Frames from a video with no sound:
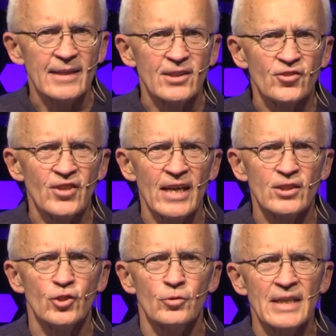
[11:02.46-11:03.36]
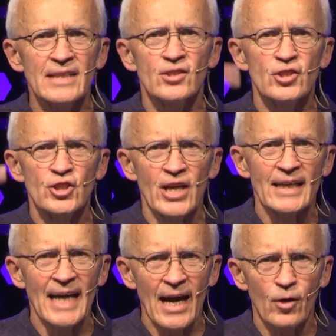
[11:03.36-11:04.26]
and he said, you need to
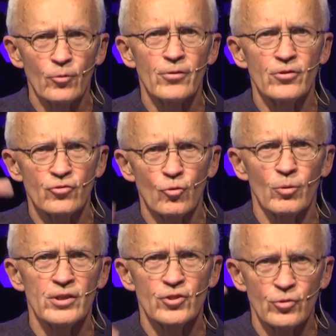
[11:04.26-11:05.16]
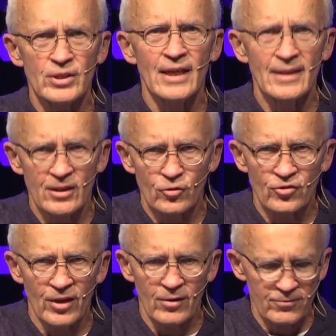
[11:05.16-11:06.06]
check out the stories you're telling
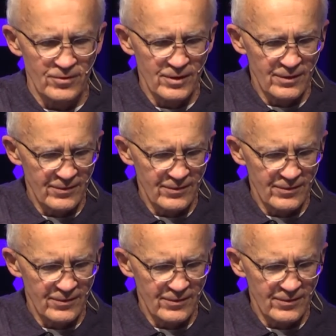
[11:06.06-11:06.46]
yourself.